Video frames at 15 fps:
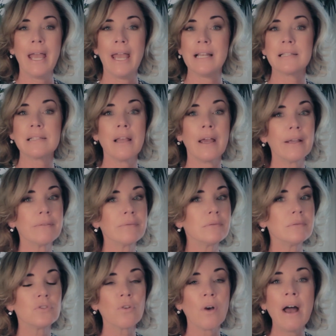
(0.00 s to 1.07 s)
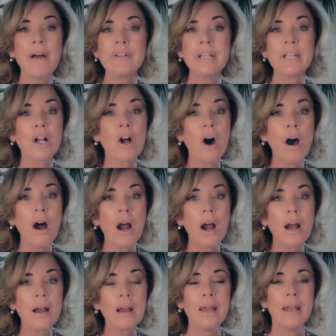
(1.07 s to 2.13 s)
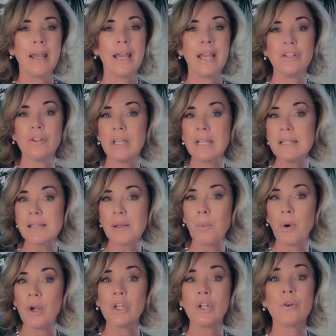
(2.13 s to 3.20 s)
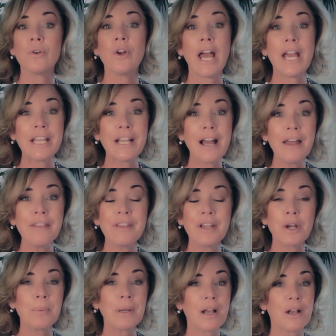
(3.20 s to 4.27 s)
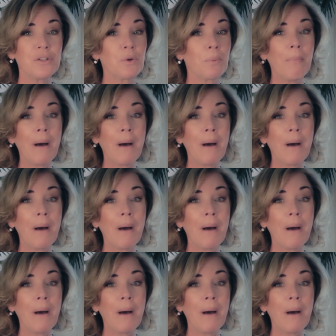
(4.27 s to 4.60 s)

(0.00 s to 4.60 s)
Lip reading: and it's like driving in a car and you get somewhere, you don't know how you got there because your